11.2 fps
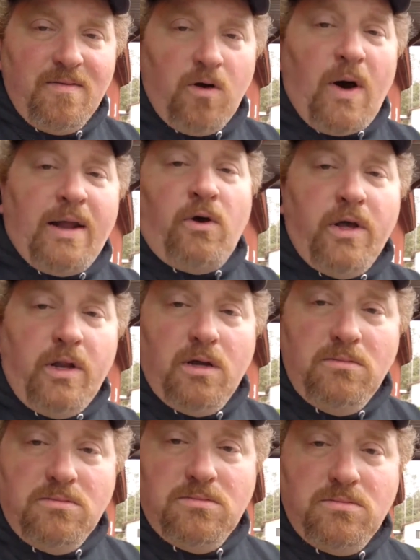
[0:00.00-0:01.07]
Oh, I know you did.
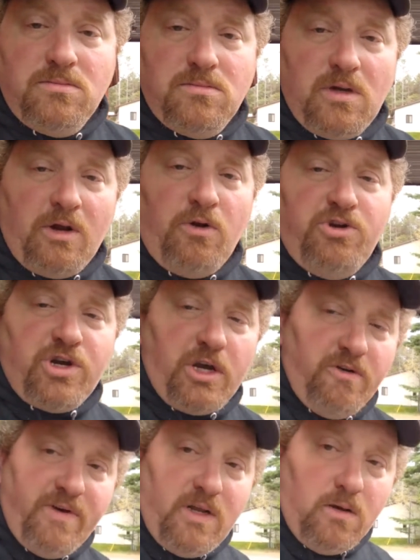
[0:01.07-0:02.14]
I know you shot
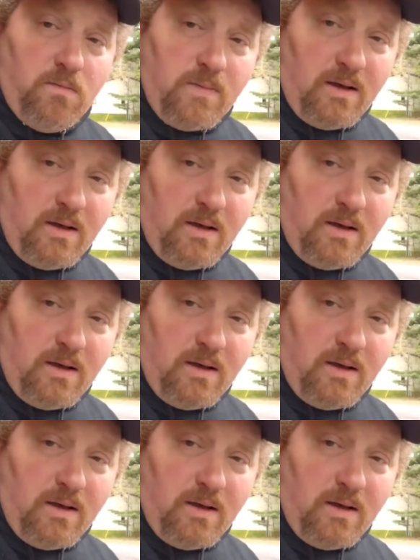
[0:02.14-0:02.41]
your video,